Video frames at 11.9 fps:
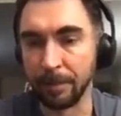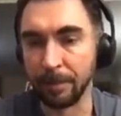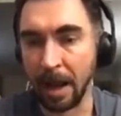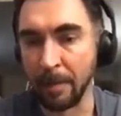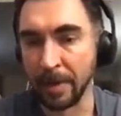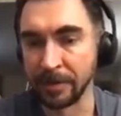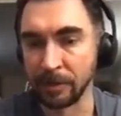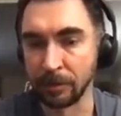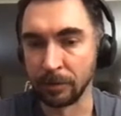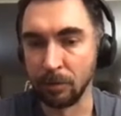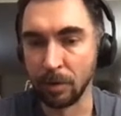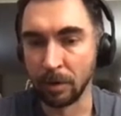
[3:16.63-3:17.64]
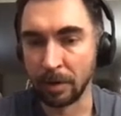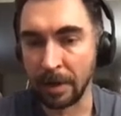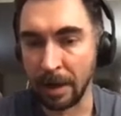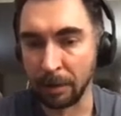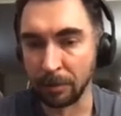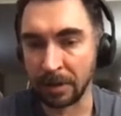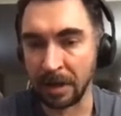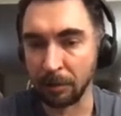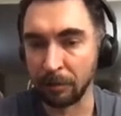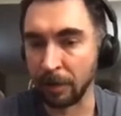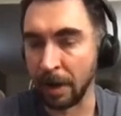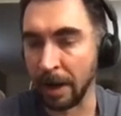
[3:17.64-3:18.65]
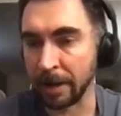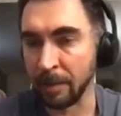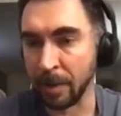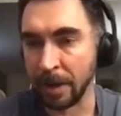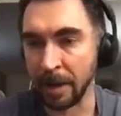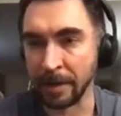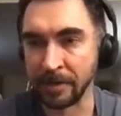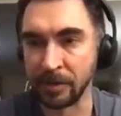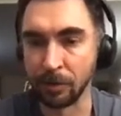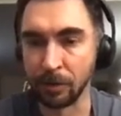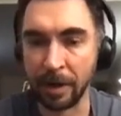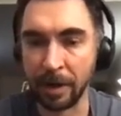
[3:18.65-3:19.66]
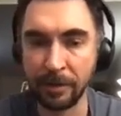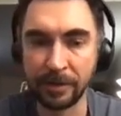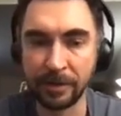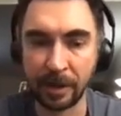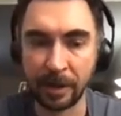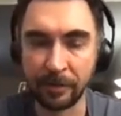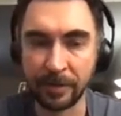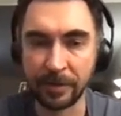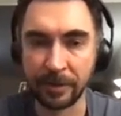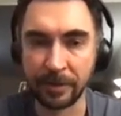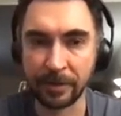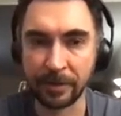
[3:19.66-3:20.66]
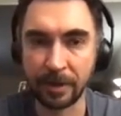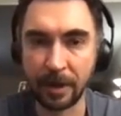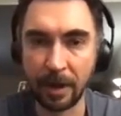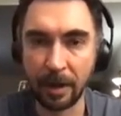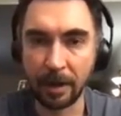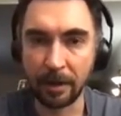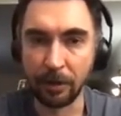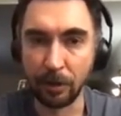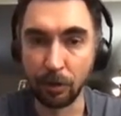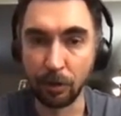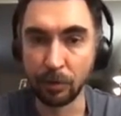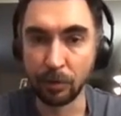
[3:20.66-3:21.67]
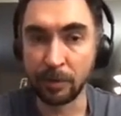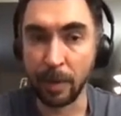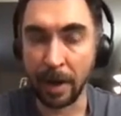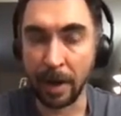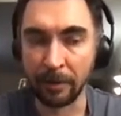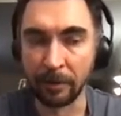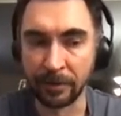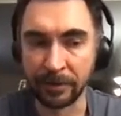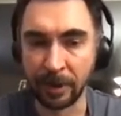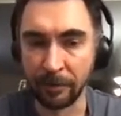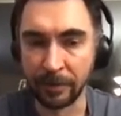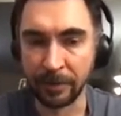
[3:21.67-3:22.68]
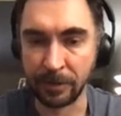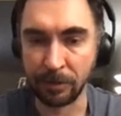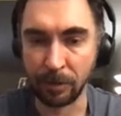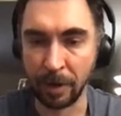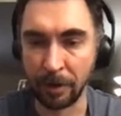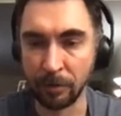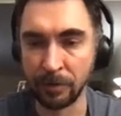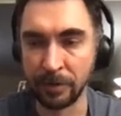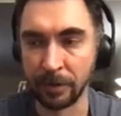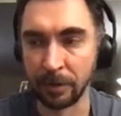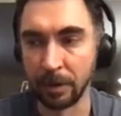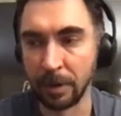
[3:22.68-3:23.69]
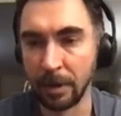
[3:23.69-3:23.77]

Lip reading: Amazon, Google Cloud, Cloudflare, Akamai, Azure, any services used by the services you are using.